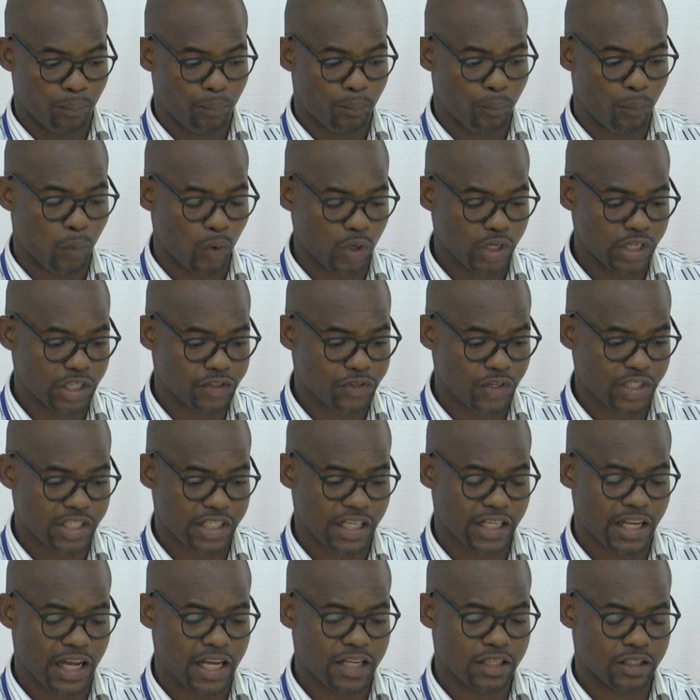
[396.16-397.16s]

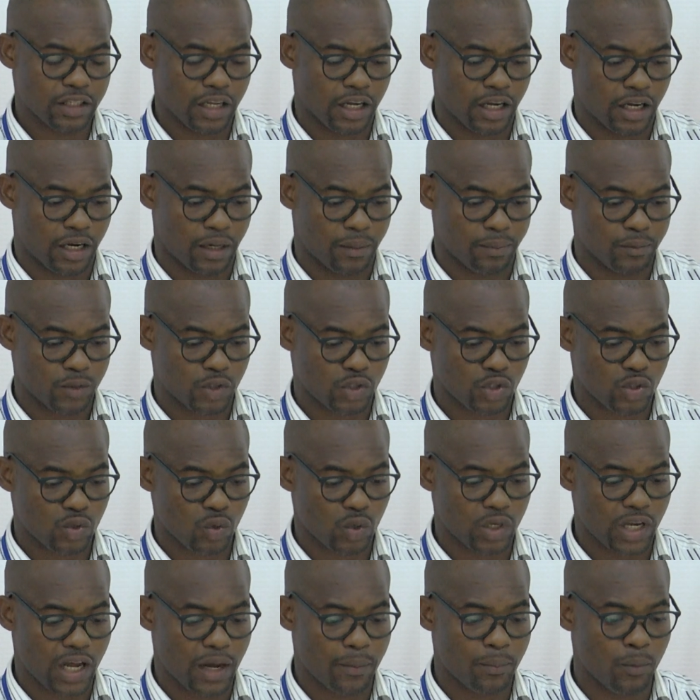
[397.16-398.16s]
polycrystalline
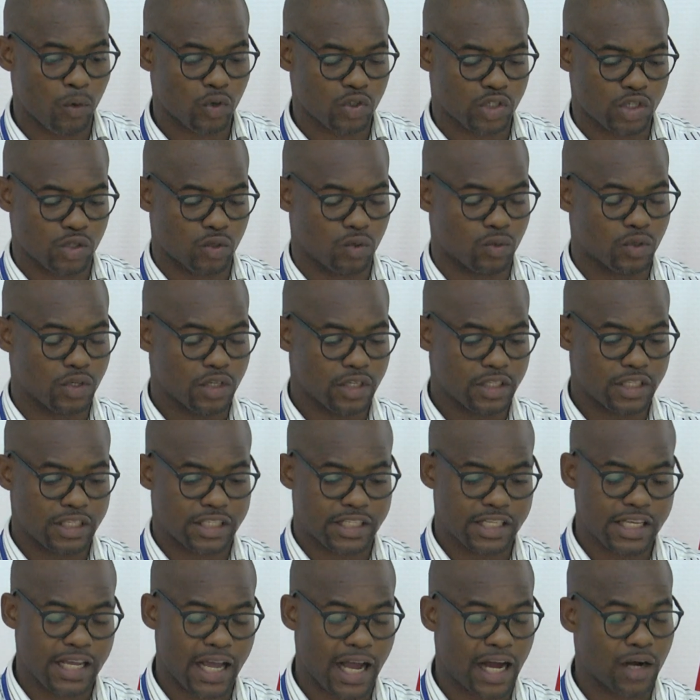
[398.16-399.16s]
solar module, the
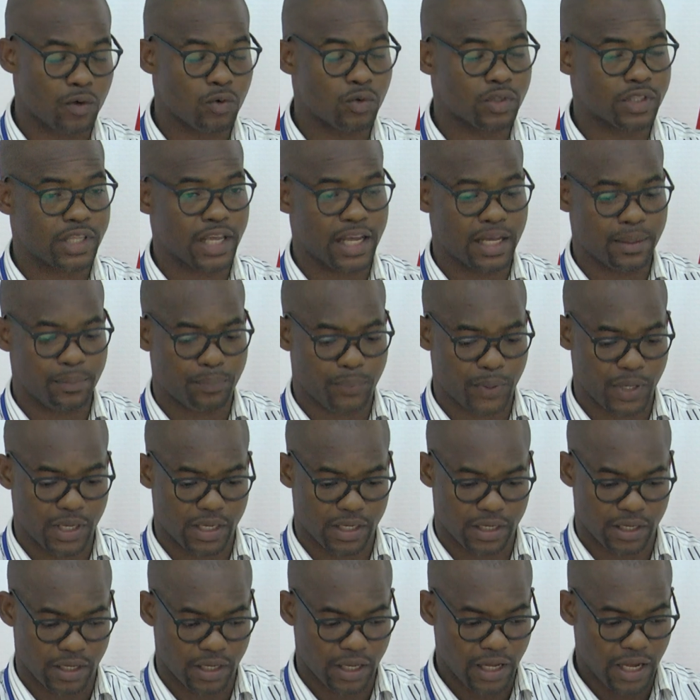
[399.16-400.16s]

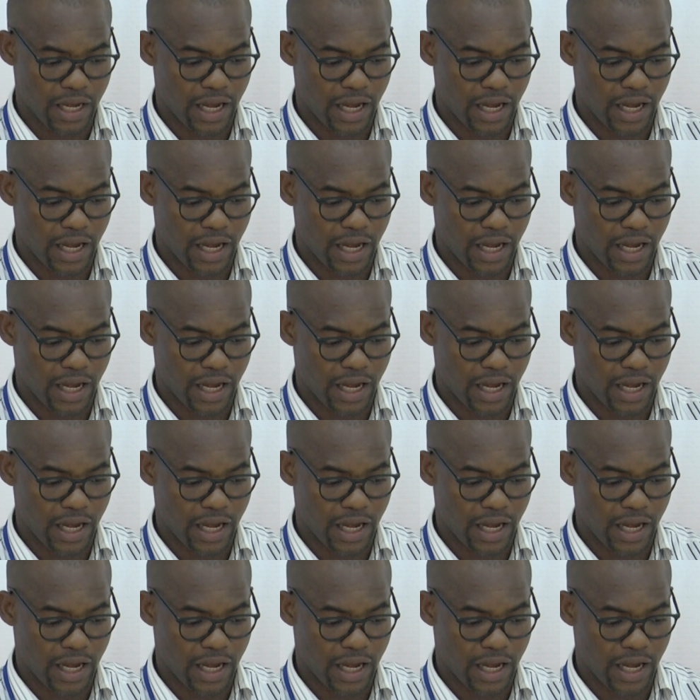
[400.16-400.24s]
TRU10P,